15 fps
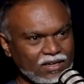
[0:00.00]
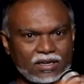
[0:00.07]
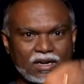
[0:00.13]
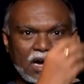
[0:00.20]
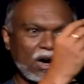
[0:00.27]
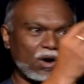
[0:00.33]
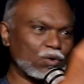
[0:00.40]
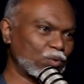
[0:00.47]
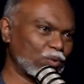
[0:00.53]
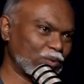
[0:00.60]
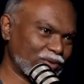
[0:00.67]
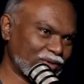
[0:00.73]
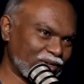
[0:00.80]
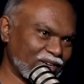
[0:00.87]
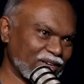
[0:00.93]

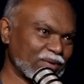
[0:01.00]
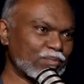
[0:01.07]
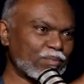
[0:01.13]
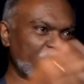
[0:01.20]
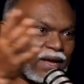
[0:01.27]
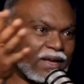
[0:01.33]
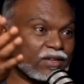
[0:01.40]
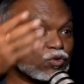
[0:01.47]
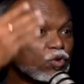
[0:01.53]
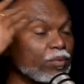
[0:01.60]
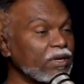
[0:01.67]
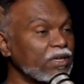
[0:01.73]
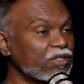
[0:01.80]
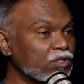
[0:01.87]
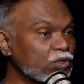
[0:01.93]
doubt, pain, so
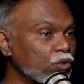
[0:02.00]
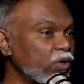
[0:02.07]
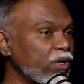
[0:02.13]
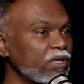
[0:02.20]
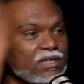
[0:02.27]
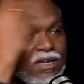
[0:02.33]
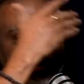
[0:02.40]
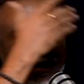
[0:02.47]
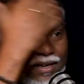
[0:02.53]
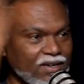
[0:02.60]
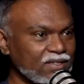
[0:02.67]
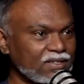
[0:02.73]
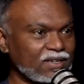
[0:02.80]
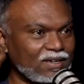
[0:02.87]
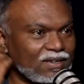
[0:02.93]
many stories are there
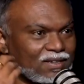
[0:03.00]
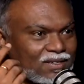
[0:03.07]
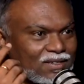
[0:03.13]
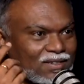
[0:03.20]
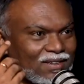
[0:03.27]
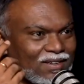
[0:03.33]
inside us.